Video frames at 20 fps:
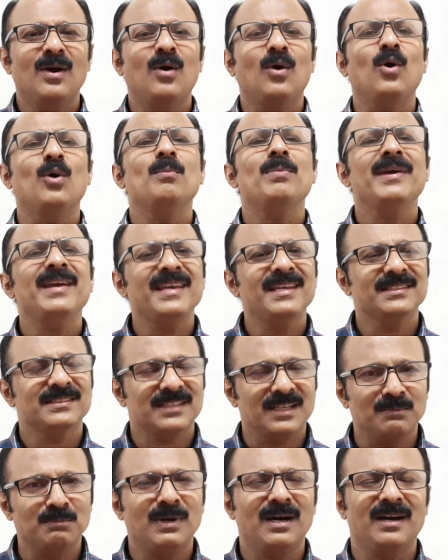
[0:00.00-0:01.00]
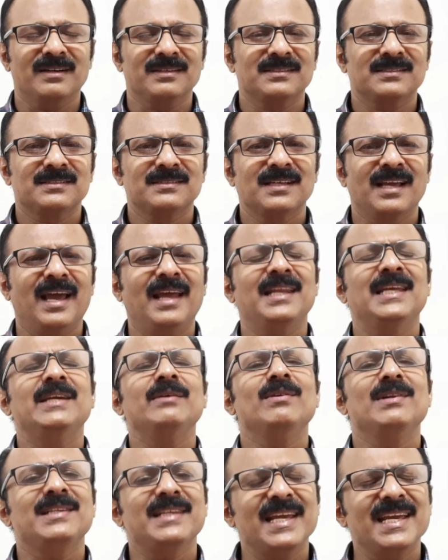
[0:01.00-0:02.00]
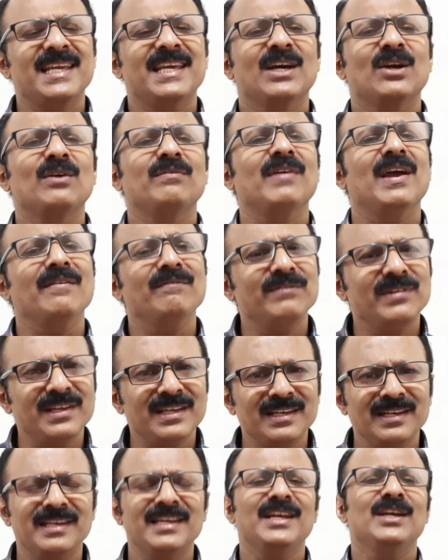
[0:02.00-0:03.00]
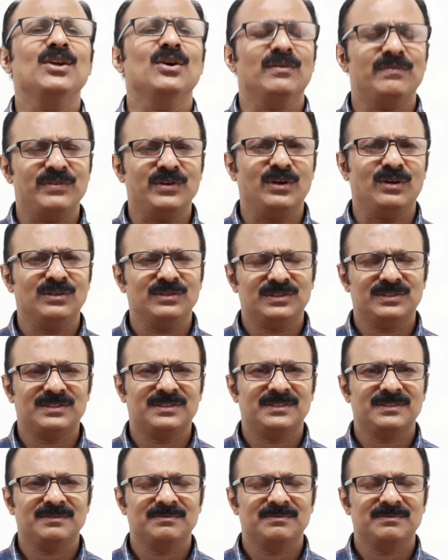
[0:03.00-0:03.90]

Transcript: Obey His commands and He will take care of every need of yours.